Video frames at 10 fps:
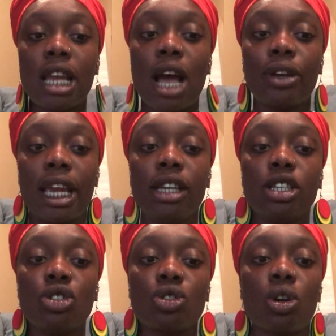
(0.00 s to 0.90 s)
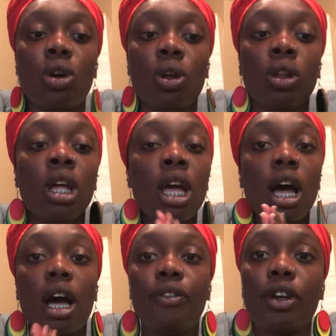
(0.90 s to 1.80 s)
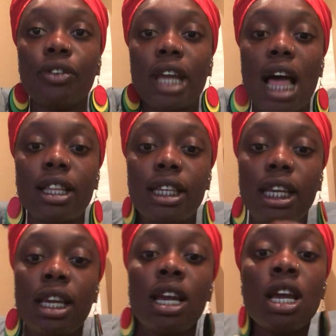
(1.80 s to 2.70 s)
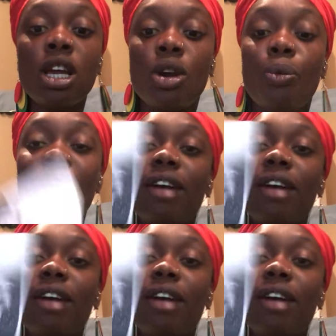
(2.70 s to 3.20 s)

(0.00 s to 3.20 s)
to now gain control of your reality. We